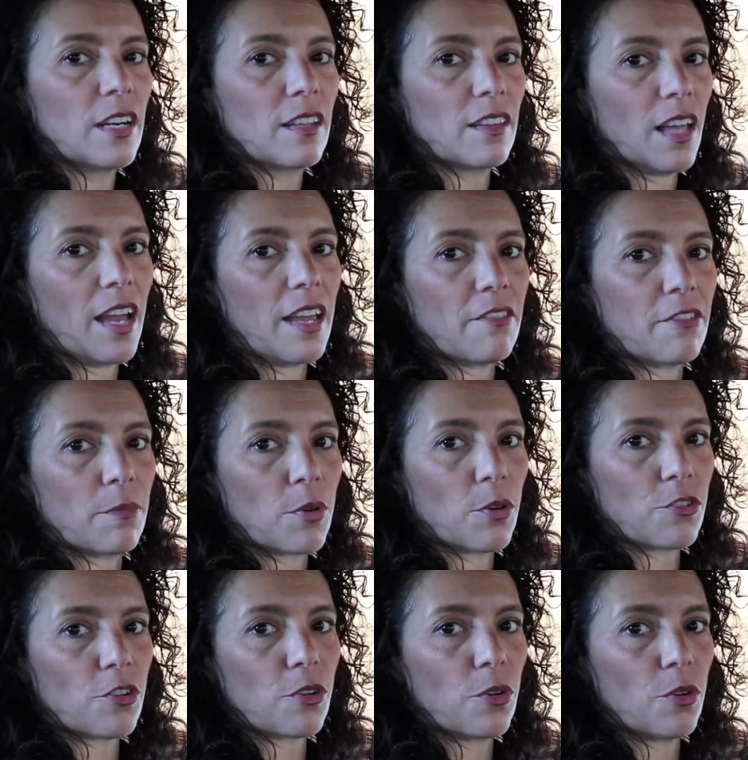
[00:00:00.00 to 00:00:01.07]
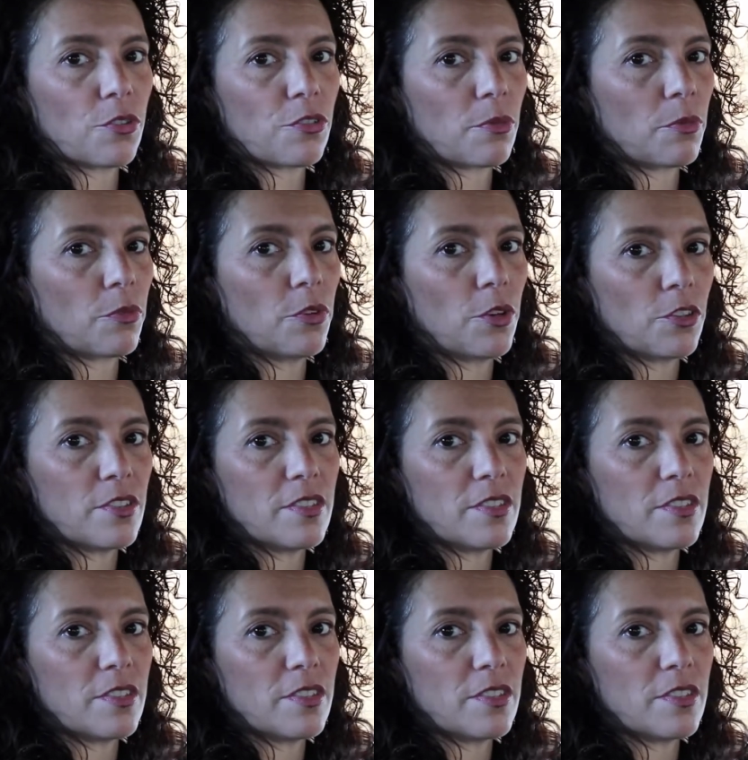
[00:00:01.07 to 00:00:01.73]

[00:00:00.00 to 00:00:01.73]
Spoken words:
life, approach our goals from real